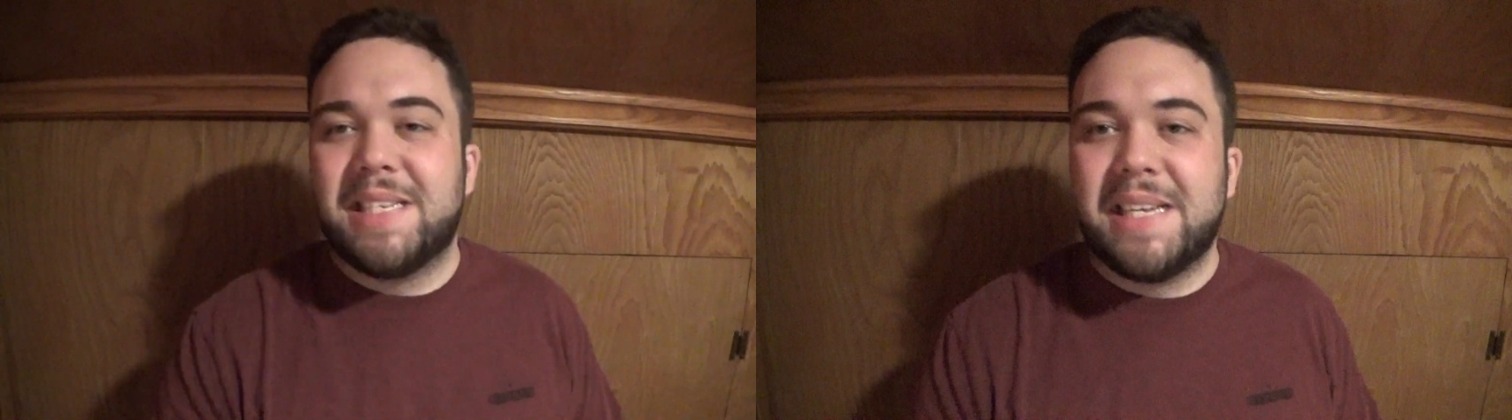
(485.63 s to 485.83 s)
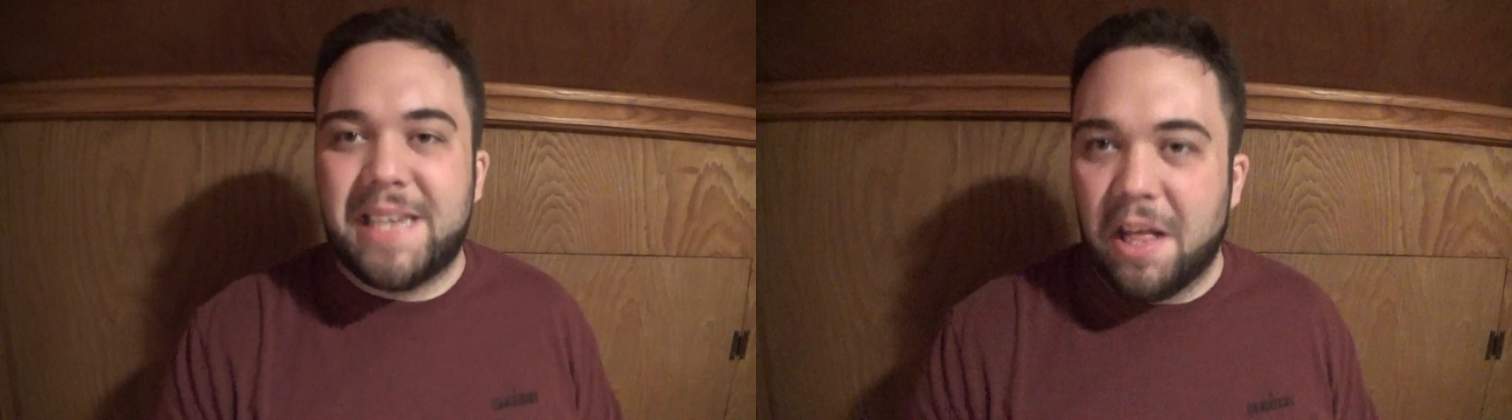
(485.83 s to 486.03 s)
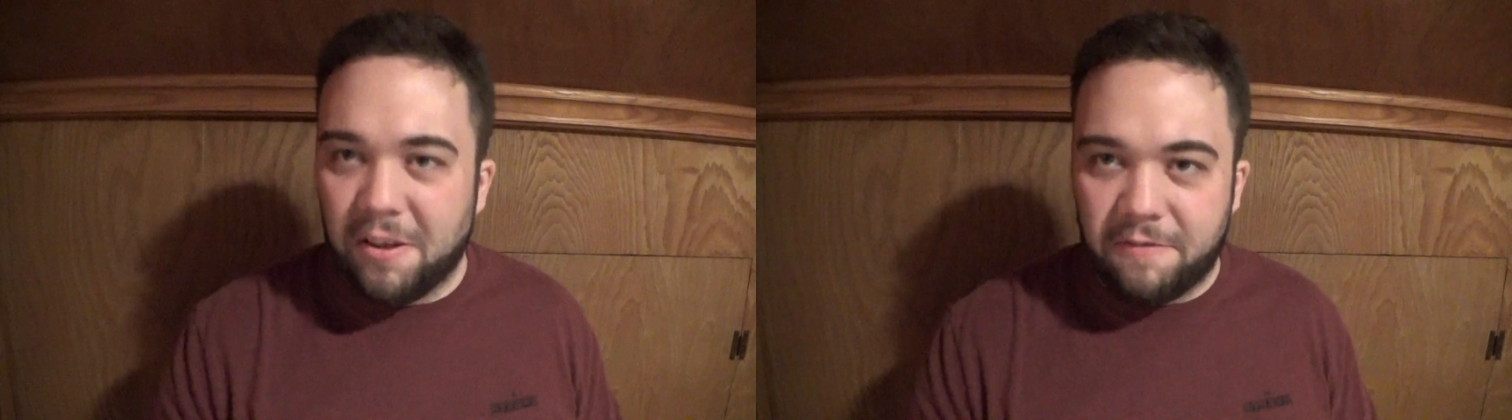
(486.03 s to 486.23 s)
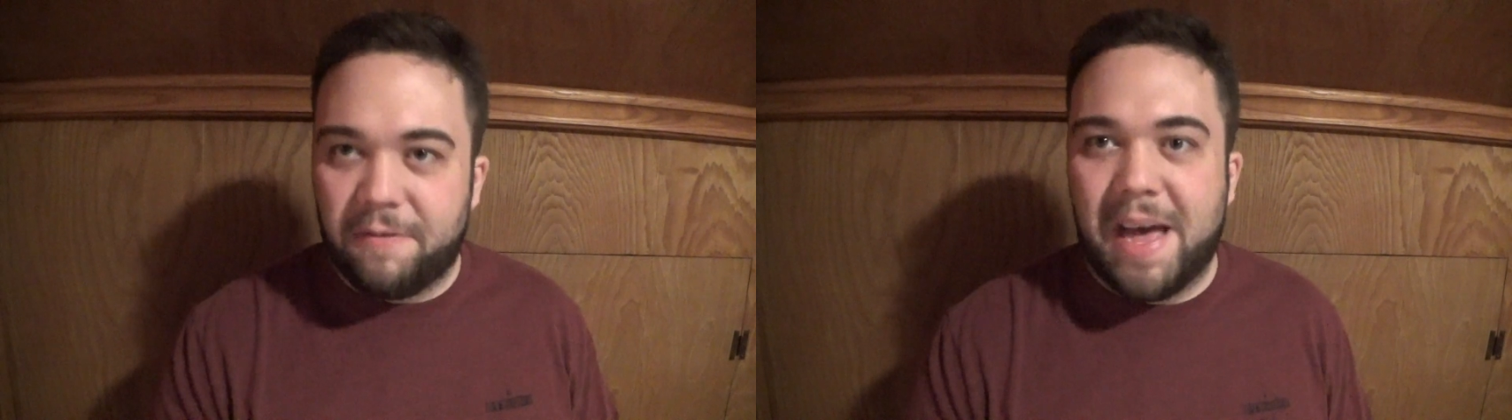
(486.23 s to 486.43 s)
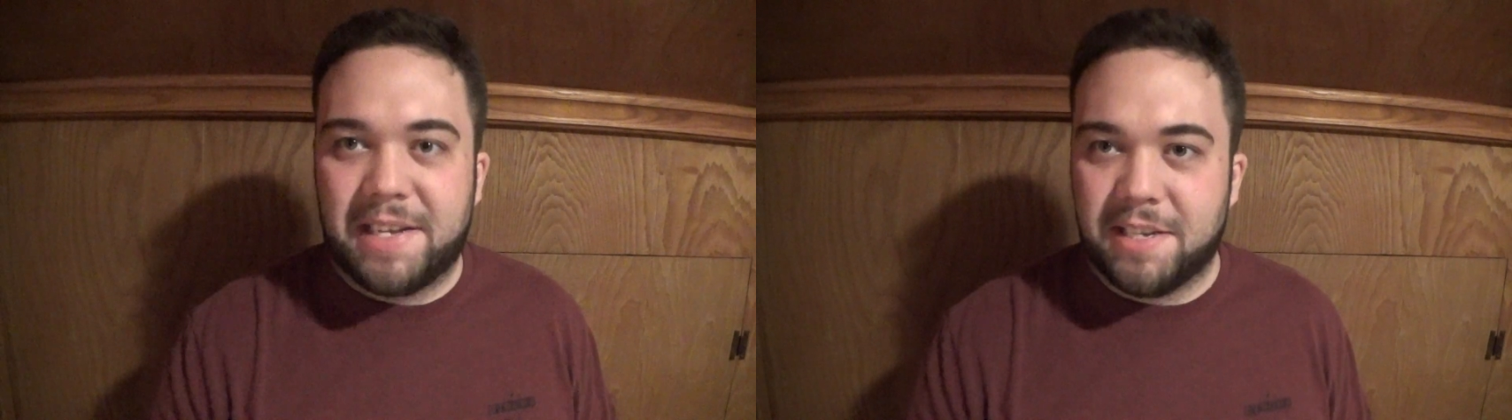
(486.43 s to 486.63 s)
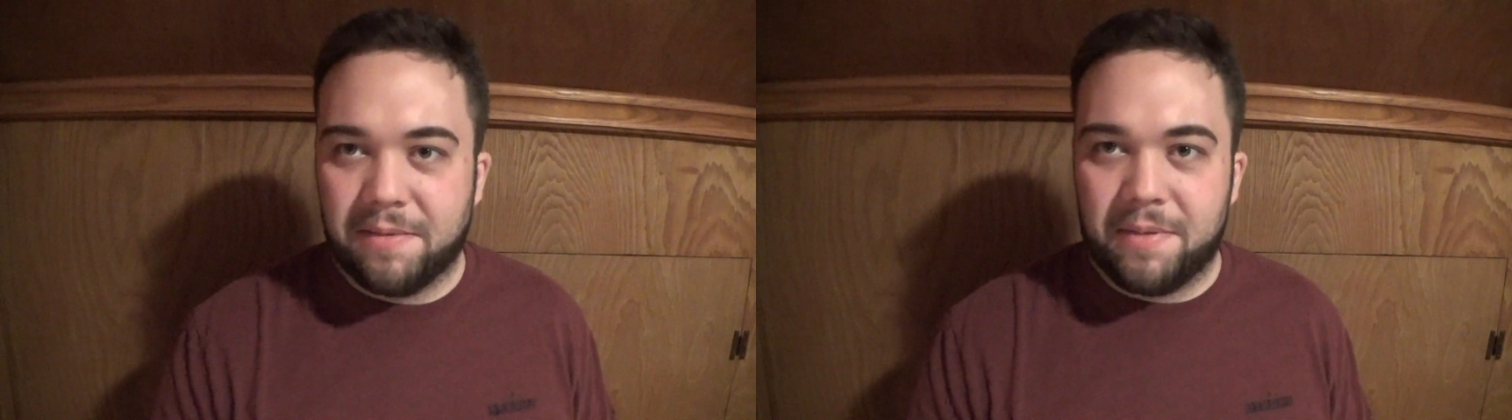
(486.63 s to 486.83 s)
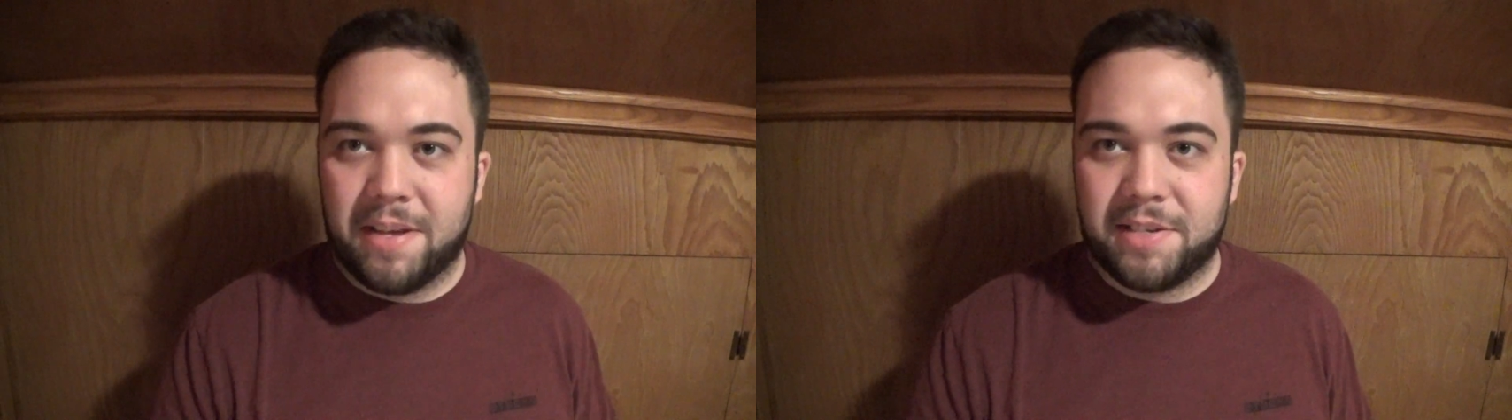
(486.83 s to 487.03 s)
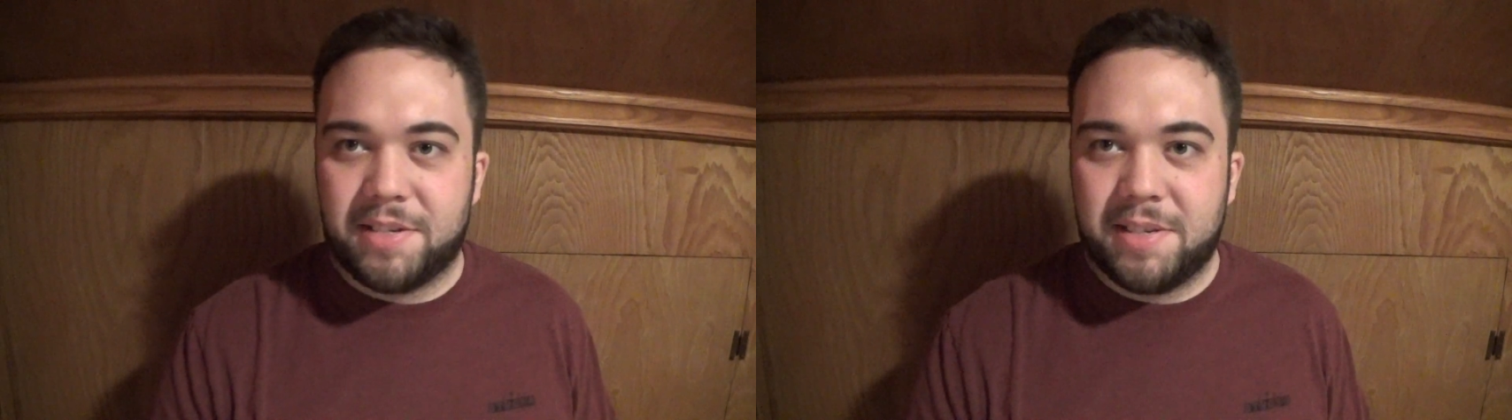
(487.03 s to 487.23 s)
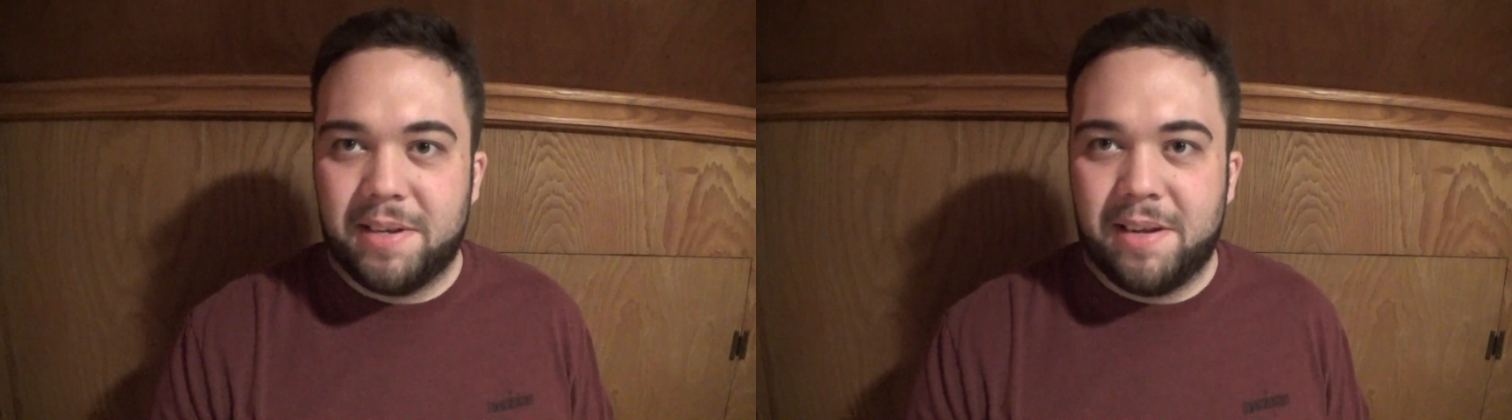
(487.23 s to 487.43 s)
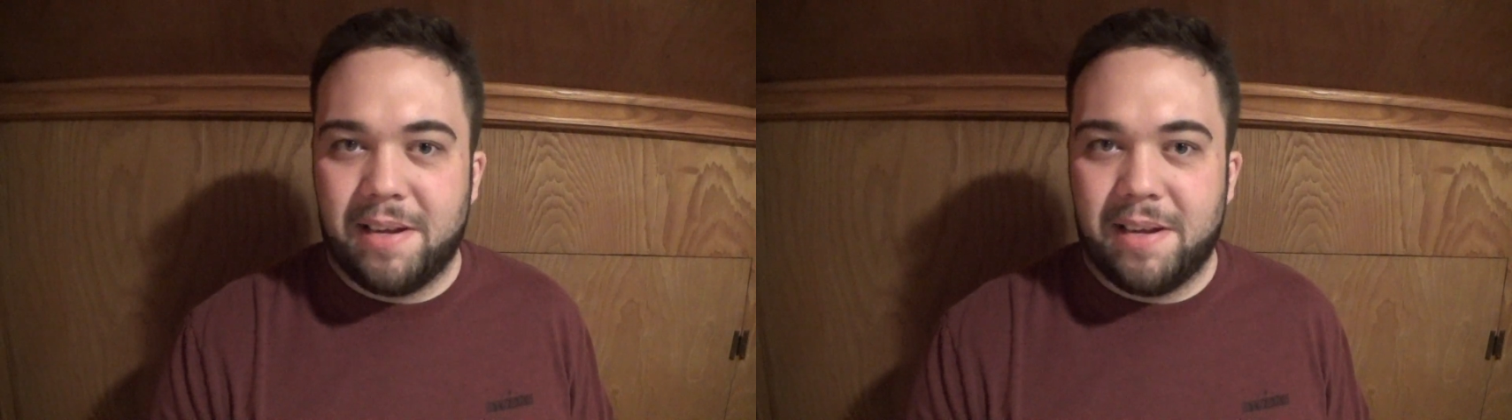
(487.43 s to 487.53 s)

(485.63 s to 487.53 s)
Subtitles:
detail and facet of this,